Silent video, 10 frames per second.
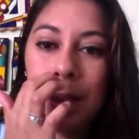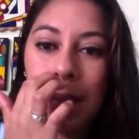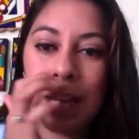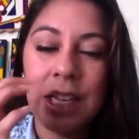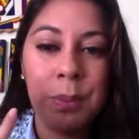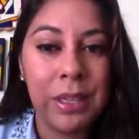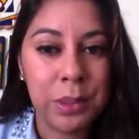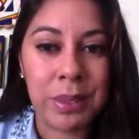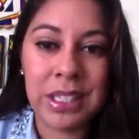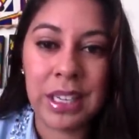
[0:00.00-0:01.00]
I guess because
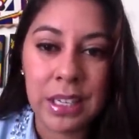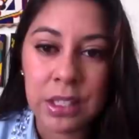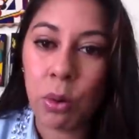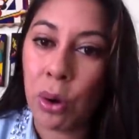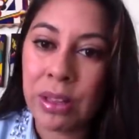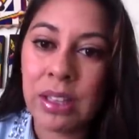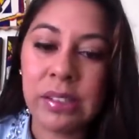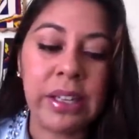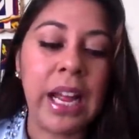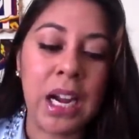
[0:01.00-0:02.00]
my skin is oily
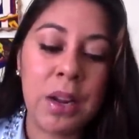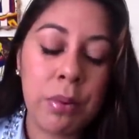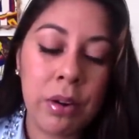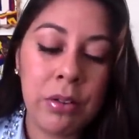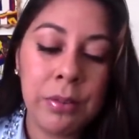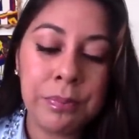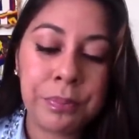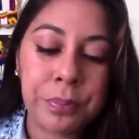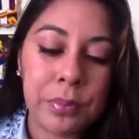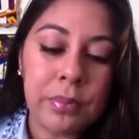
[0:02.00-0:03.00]
and acne prone.
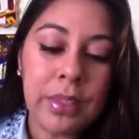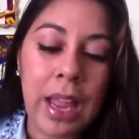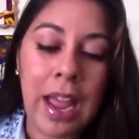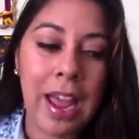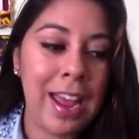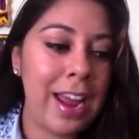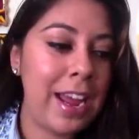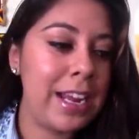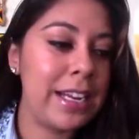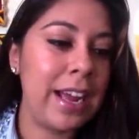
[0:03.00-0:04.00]

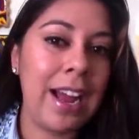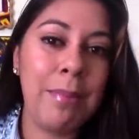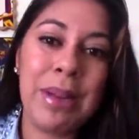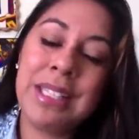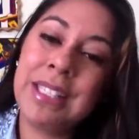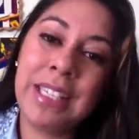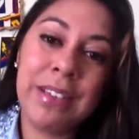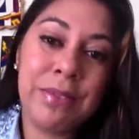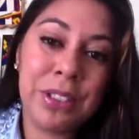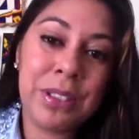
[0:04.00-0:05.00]
And my
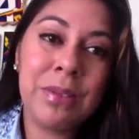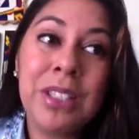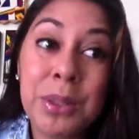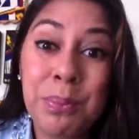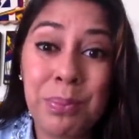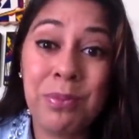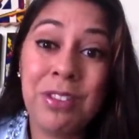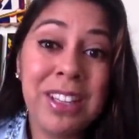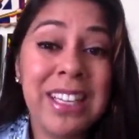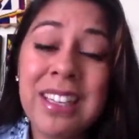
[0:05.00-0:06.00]
skin looked
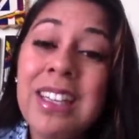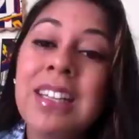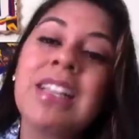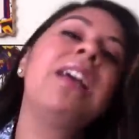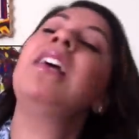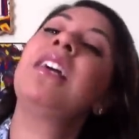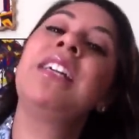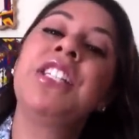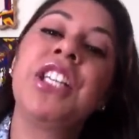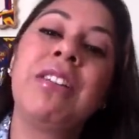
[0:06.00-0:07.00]
really good
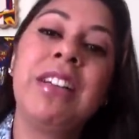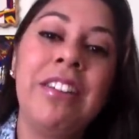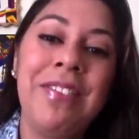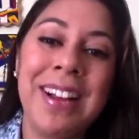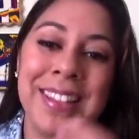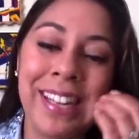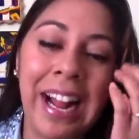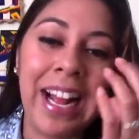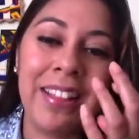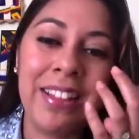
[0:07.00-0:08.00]
considering the fact that I
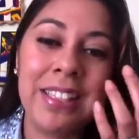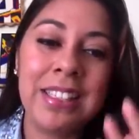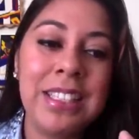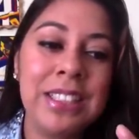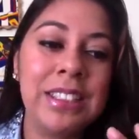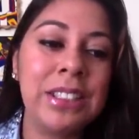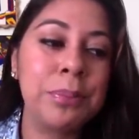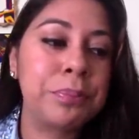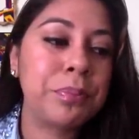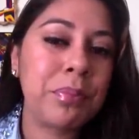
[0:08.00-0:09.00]
had these lesions.
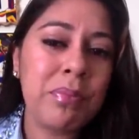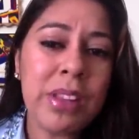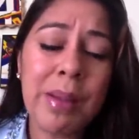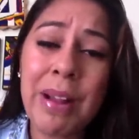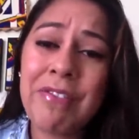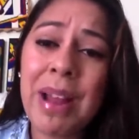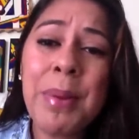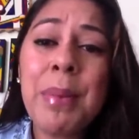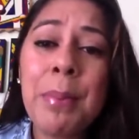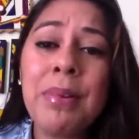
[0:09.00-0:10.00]
my family
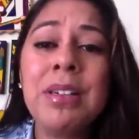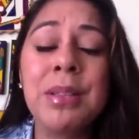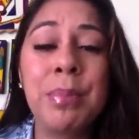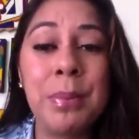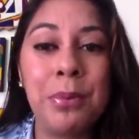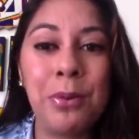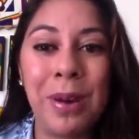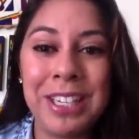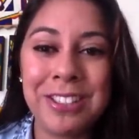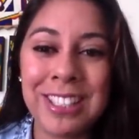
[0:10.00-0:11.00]
members and people who
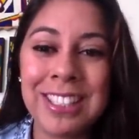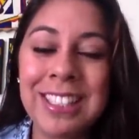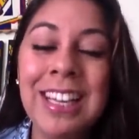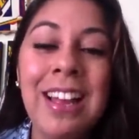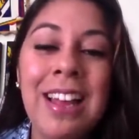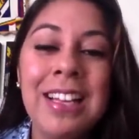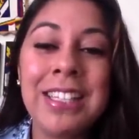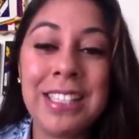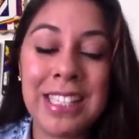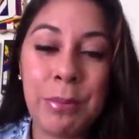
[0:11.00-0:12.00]
I trust
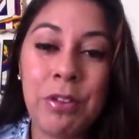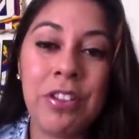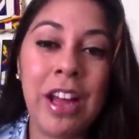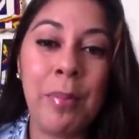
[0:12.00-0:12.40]
to see me without